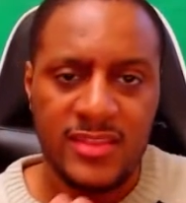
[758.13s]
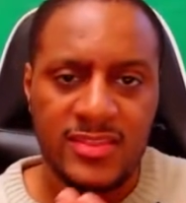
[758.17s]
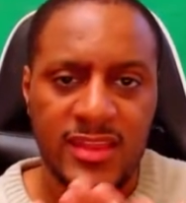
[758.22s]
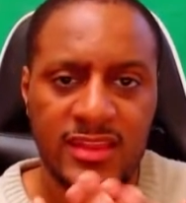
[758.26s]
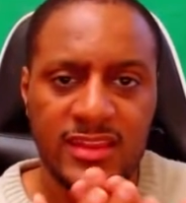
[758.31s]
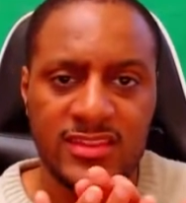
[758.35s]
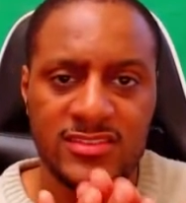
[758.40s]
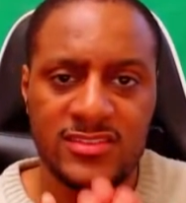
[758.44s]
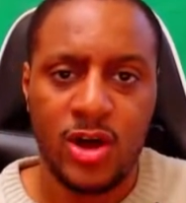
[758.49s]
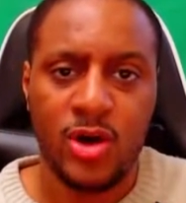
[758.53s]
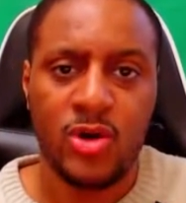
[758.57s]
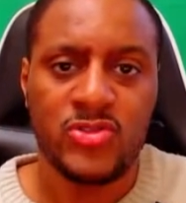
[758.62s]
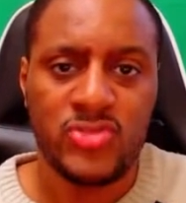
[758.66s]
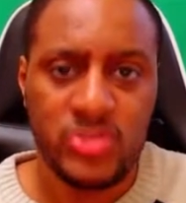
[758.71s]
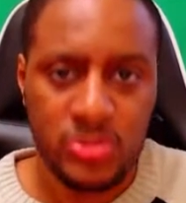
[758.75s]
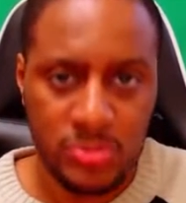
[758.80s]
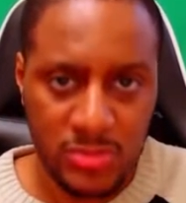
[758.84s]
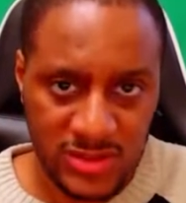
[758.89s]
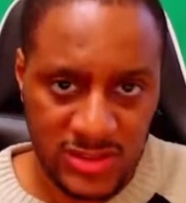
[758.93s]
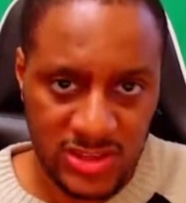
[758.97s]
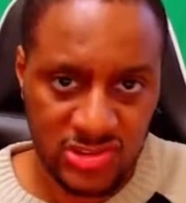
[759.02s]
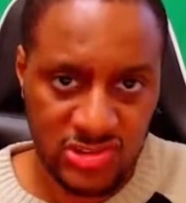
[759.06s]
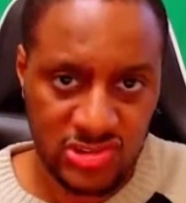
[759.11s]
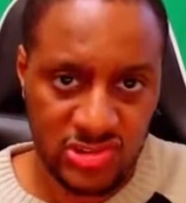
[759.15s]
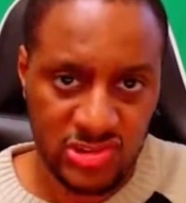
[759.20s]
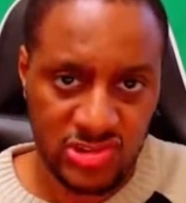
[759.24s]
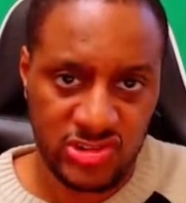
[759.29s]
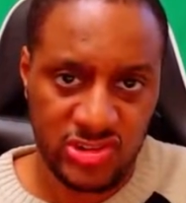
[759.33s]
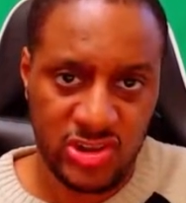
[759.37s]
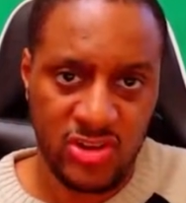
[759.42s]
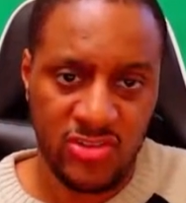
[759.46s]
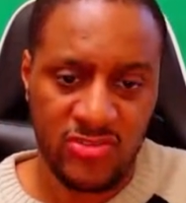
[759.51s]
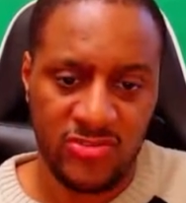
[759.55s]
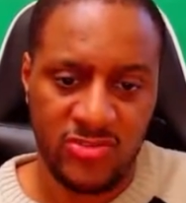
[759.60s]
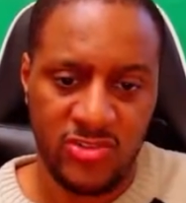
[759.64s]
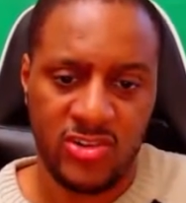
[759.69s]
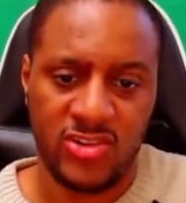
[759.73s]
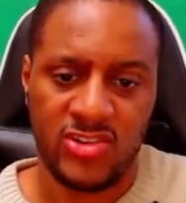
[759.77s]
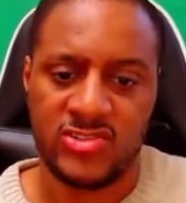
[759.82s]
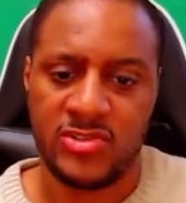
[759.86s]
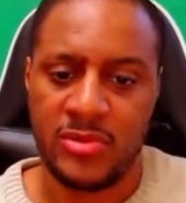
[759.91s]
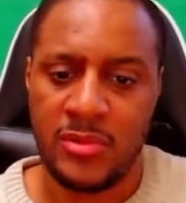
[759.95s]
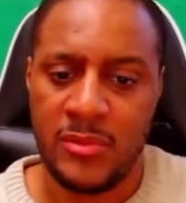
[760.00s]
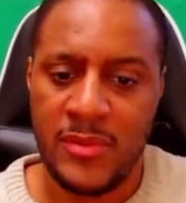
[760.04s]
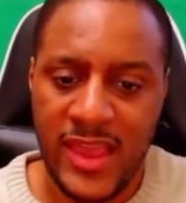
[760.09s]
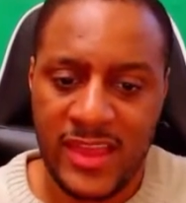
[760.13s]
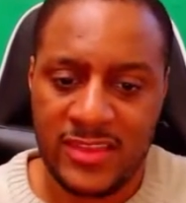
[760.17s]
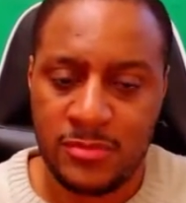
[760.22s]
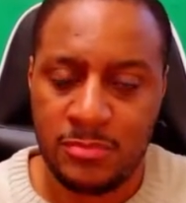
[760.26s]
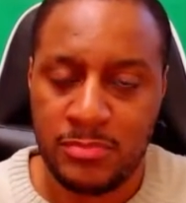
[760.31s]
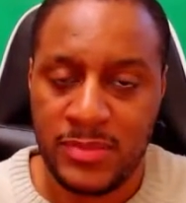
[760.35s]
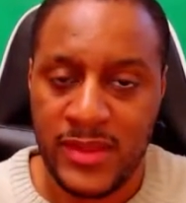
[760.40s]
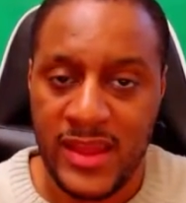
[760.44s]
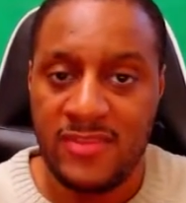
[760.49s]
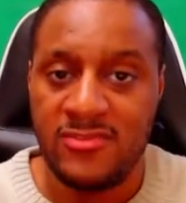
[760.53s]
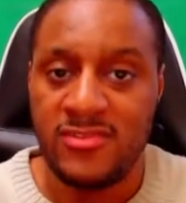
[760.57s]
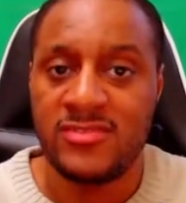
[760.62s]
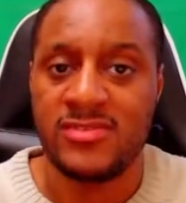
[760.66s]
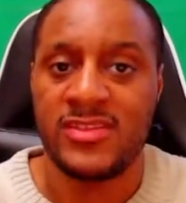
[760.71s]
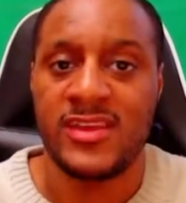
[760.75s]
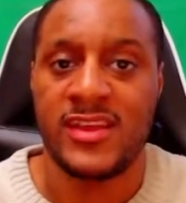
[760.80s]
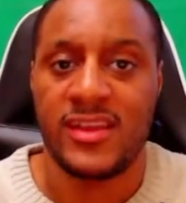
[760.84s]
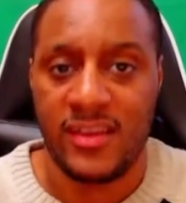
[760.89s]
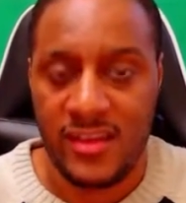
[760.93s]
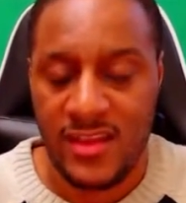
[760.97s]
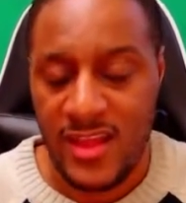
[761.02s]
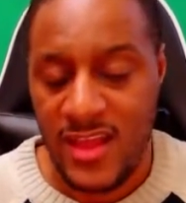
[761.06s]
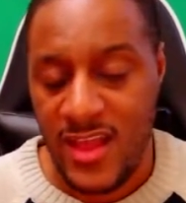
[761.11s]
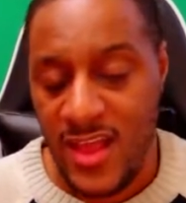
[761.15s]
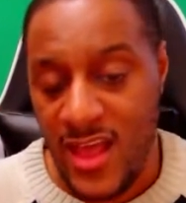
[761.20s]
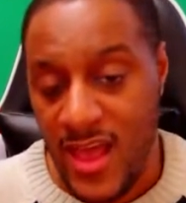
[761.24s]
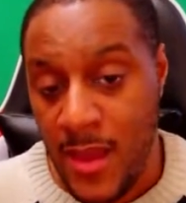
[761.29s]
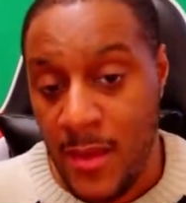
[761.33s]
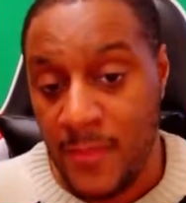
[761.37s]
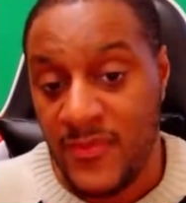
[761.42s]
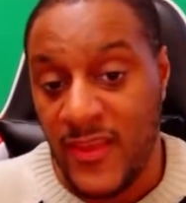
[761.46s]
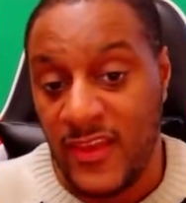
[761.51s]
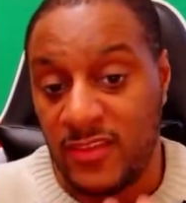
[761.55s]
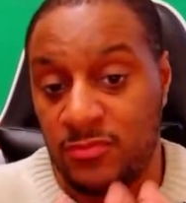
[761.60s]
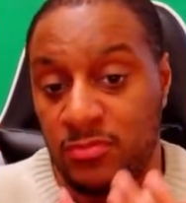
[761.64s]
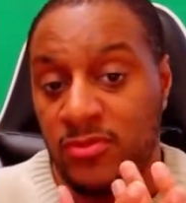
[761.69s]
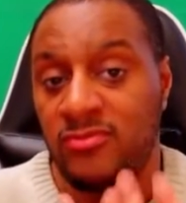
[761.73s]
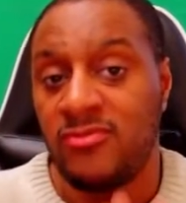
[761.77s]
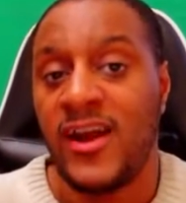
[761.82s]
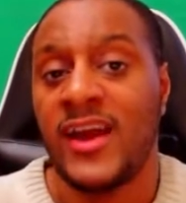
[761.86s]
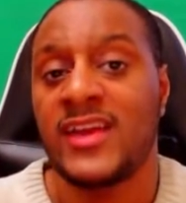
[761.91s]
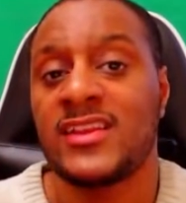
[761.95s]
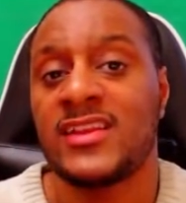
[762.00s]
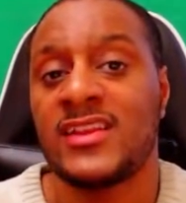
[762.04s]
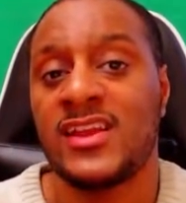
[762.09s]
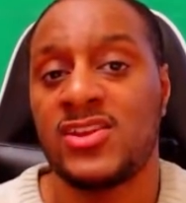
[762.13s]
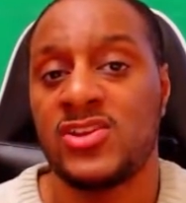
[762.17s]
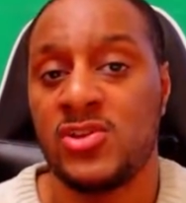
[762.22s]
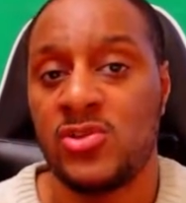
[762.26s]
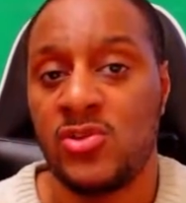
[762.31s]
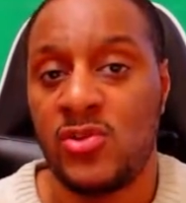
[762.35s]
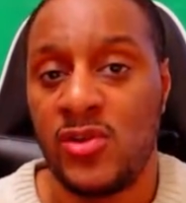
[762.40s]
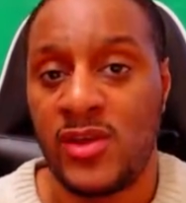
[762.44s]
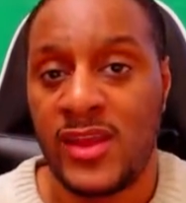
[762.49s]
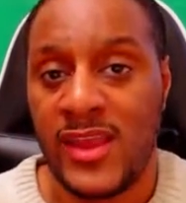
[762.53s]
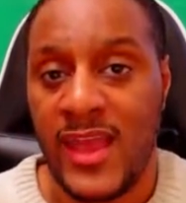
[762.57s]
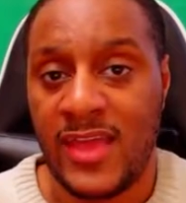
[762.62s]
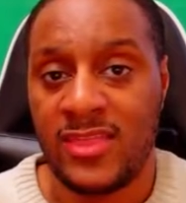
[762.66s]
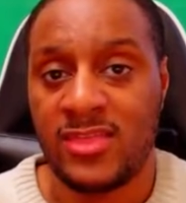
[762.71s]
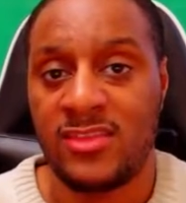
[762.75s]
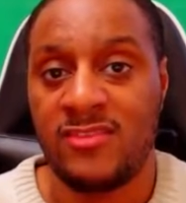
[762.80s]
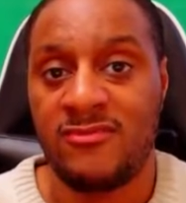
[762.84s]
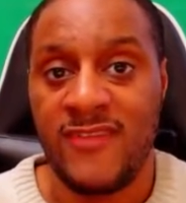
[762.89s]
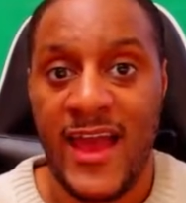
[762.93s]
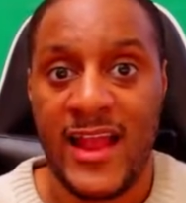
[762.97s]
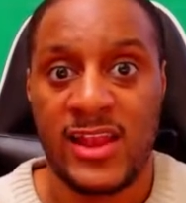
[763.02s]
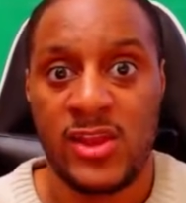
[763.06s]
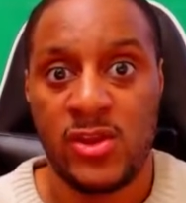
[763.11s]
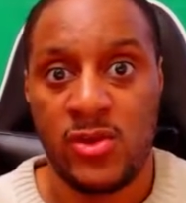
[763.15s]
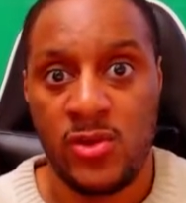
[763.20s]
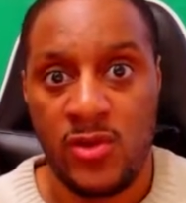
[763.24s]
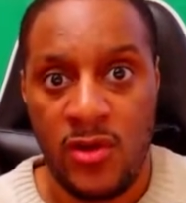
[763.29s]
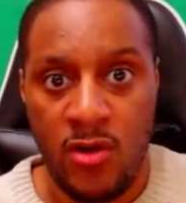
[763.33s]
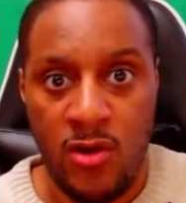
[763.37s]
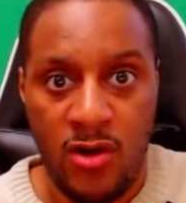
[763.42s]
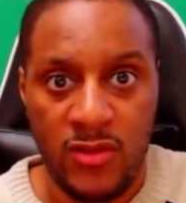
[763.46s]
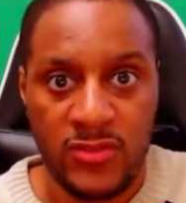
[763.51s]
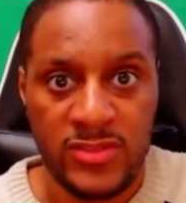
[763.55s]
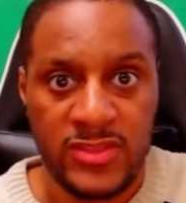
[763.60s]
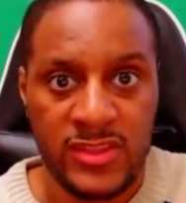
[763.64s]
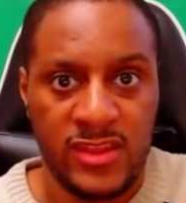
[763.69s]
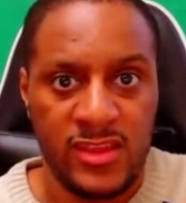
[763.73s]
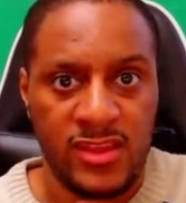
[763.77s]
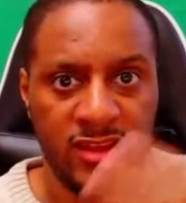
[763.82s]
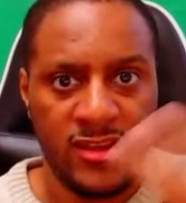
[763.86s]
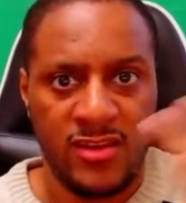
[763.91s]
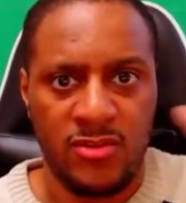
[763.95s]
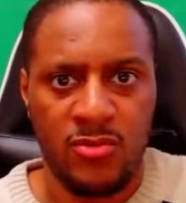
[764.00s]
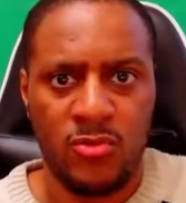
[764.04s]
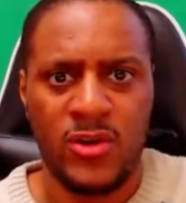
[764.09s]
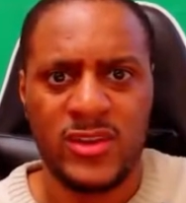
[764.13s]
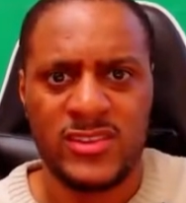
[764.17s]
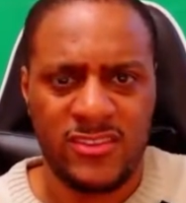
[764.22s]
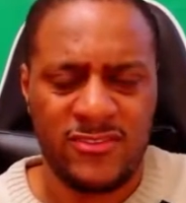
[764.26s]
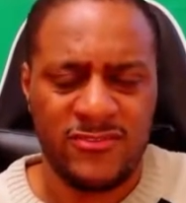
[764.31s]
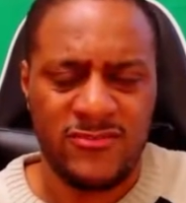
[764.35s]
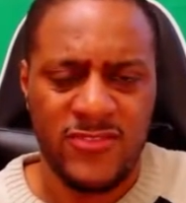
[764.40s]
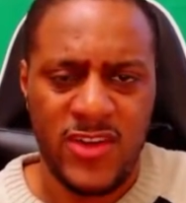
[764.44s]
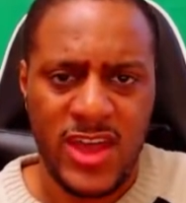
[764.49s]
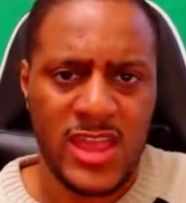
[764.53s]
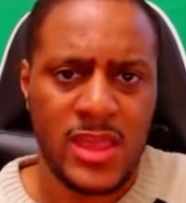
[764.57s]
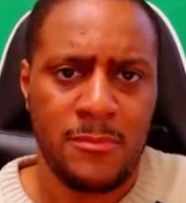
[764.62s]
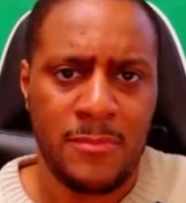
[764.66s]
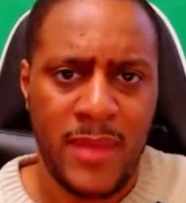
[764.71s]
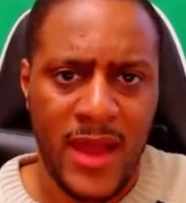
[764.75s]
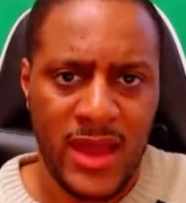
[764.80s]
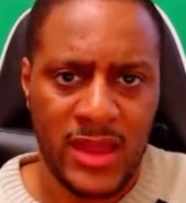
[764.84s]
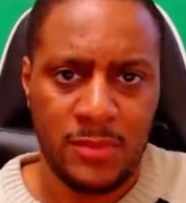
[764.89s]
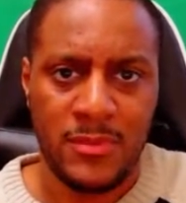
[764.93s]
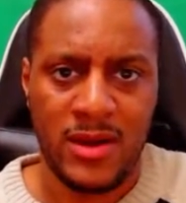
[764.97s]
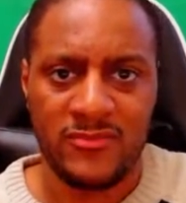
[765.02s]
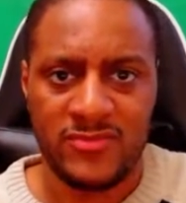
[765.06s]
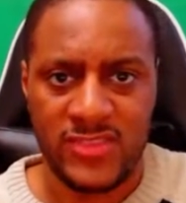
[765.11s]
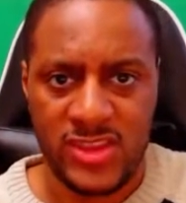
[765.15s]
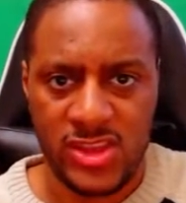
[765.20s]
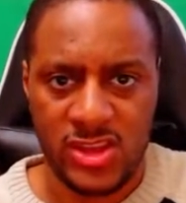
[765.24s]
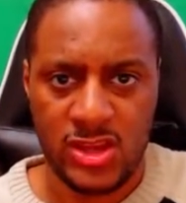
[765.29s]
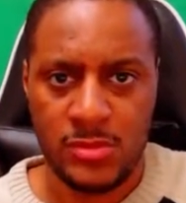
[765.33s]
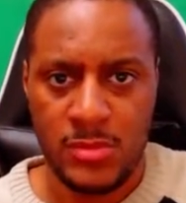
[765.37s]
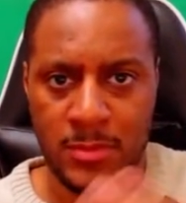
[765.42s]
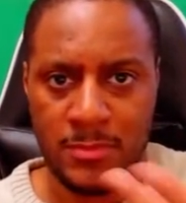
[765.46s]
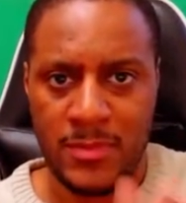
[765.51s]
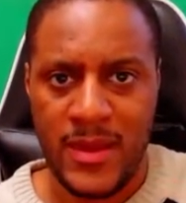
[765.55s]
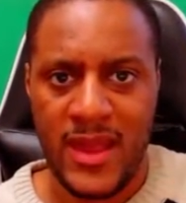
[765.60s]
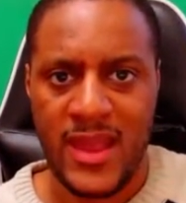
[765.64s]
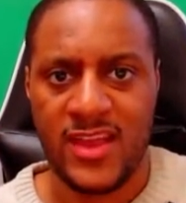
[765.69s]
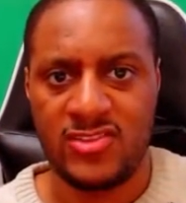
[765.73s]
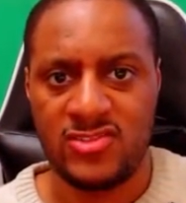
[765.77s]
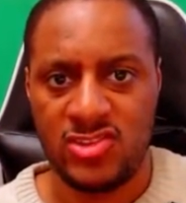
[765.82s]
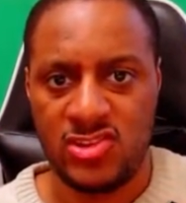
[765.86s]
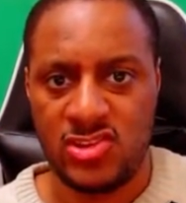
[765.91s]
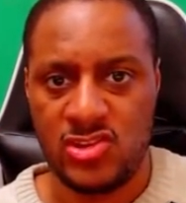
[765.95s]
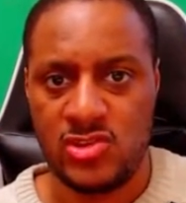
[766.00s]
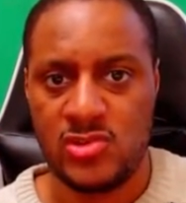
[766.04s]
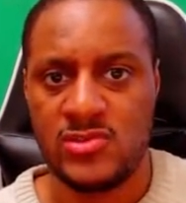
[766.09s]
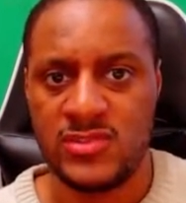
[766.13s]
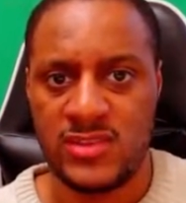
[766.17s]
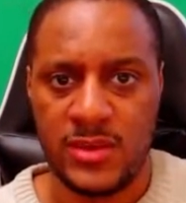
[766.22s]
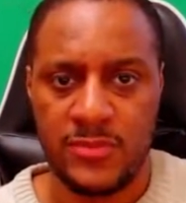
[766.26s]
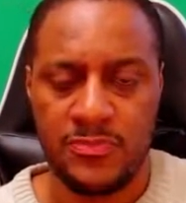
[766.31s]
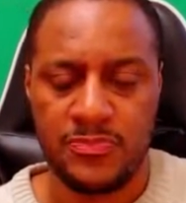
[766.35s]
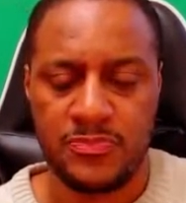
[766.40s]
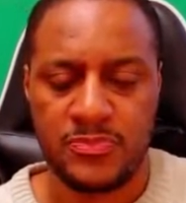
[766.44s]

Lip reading: then it's the Ultimate Edition you should go for, because when we get to play everything, that's provided that you get the value on the, what is it, £13 a month that you're going to be paying to use it.